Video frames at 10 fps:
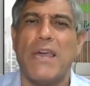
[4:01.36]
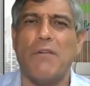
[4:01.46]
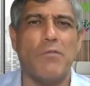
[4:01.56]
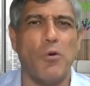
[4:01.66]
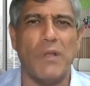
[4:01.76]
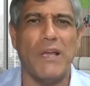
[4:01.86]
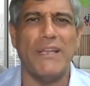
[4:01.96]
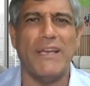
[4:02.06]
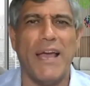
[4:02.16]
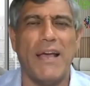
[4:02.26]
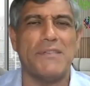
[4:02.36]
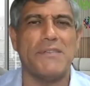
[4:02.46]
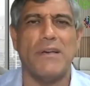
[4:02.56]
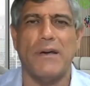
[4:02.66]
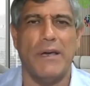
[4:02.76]
even though Letty has
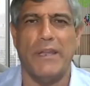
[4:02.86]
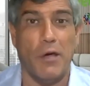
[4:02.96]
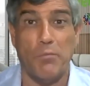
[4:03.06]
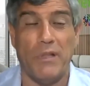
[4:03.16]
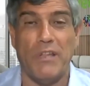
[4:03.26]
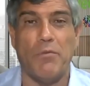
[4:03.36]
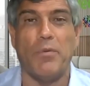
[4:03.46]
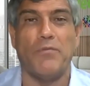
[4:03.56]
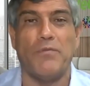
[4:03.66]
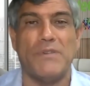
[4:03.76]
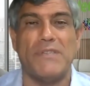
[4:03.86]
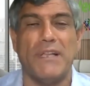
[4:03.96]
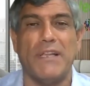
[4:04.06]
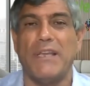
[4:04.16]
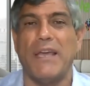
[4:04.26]
an unbelievable
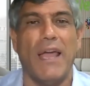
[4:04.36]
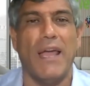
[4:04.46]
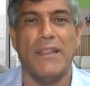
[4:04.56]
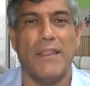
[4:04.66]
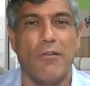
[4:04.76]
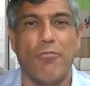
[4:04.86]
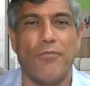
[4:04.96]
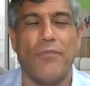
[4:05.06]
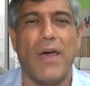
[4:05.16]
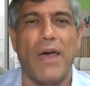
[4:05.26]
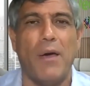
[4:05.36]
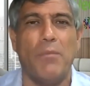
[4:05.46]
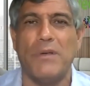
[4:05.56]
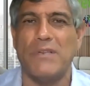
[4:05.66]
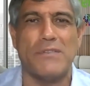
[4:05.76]
facility and their
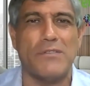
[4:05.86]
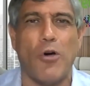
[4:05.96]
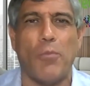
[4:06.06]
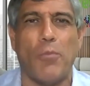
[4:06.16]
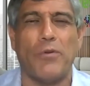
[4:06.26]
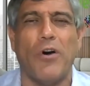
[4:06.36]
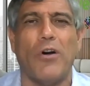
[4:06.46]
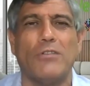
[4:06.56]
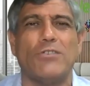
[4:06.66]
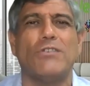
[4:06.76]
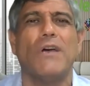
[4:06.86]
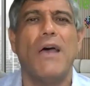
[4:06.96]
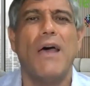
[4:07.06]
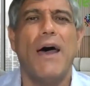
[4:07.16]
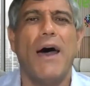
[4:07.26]
fab is top notch,
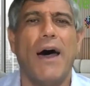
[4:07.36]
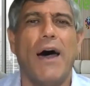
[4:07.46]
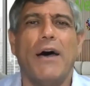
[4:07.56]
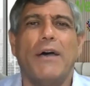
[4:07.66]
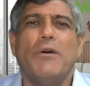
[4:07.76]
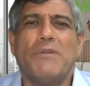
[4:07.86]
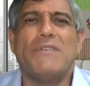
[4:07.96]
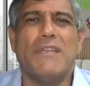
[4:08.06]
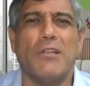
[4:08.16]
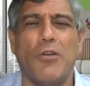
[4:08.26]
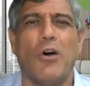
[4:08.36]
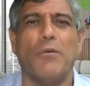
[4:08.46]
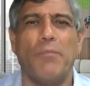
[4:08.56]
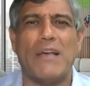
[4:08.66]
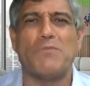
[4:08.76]
it's still not a
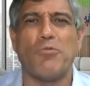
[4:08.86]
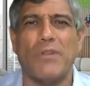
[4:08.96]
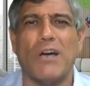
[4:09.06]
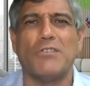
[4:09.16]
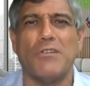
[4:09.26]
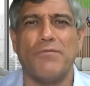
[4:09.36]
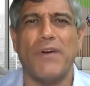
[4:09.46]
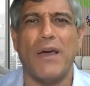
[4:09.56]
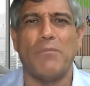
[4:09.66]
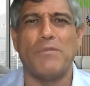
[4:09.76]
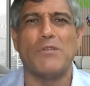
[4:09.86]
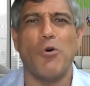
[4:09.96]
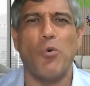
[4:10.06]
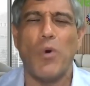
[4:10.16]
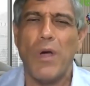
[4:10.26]
mass production fab.
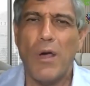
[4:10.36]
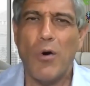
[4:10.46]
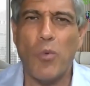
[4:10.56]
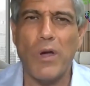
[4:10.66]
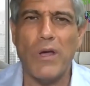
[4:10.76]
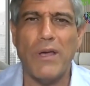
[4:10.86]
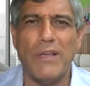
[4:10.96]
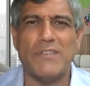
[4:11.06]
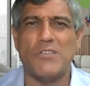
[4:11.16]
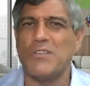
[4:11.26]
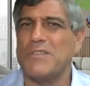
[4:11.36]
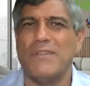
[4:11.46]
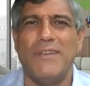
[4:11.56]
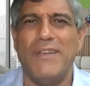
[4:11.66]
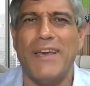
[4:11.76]
So it's just
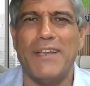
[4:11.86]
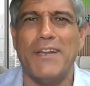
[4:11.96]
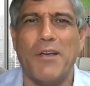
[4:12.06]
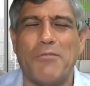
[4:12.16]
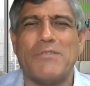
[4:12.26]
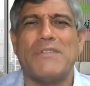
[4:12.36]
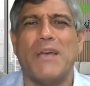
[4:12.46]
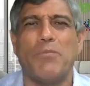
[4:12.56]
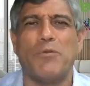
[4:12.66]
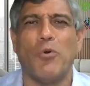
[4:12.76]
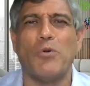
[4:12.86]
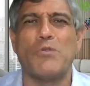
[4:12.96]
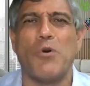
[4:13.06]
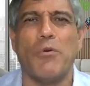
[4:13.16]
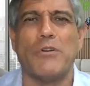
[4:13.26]
yet another step
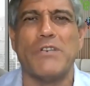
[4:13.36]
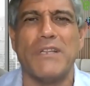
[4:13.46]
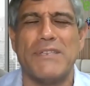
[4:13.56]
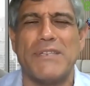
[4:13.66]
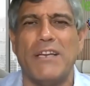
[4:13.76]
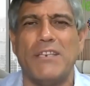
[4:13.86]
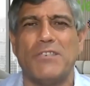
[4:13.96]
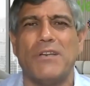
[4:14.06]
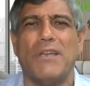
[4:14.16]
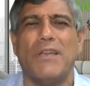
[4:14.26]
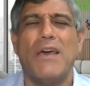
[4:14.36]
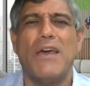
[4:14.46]
towards commercialization,